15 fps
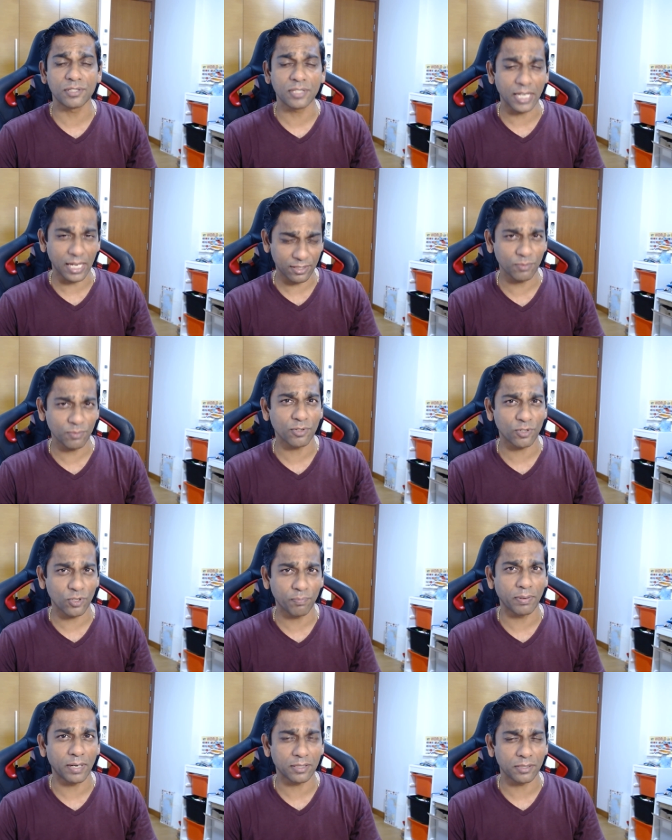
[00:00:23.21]
Casemiro
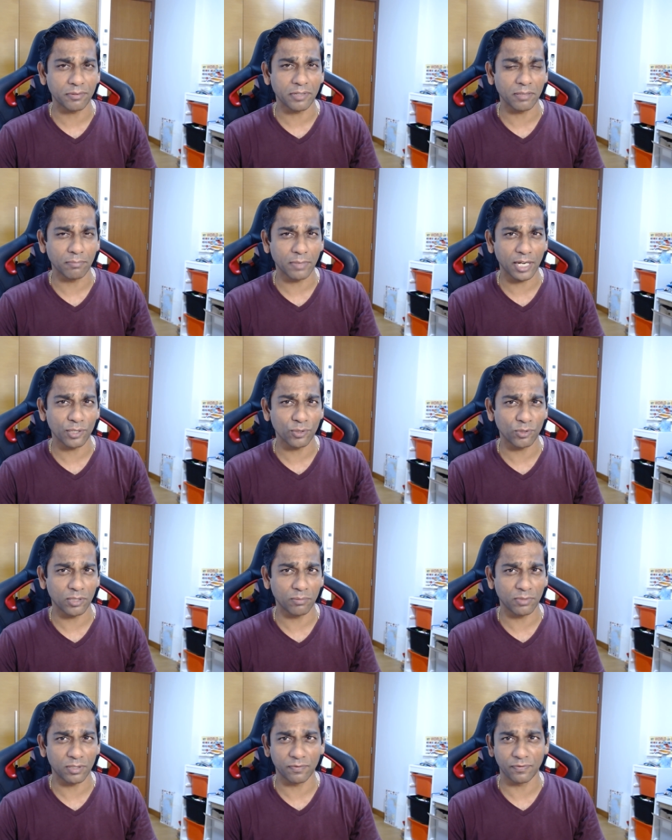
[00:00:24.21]
partnering Mainoo in the
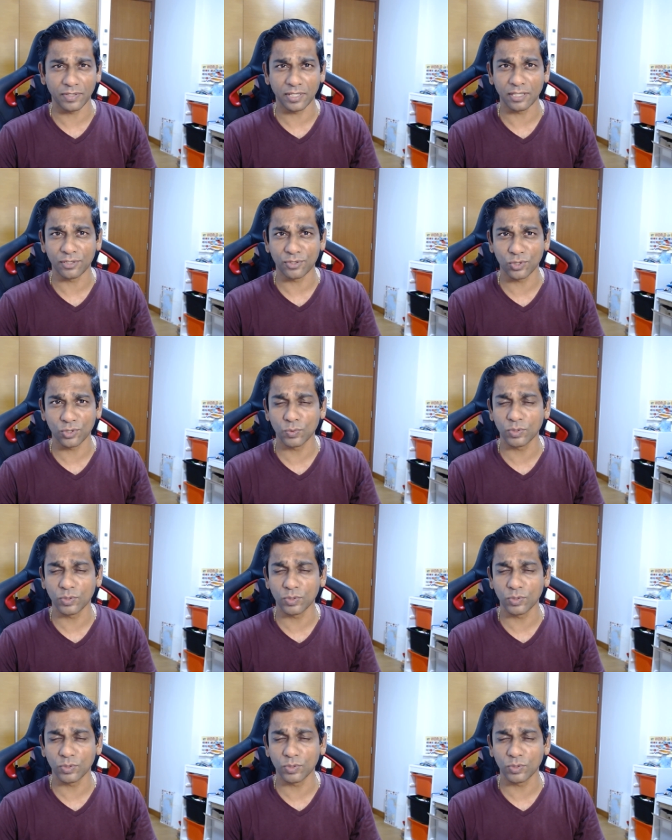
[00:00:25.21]
midfield two,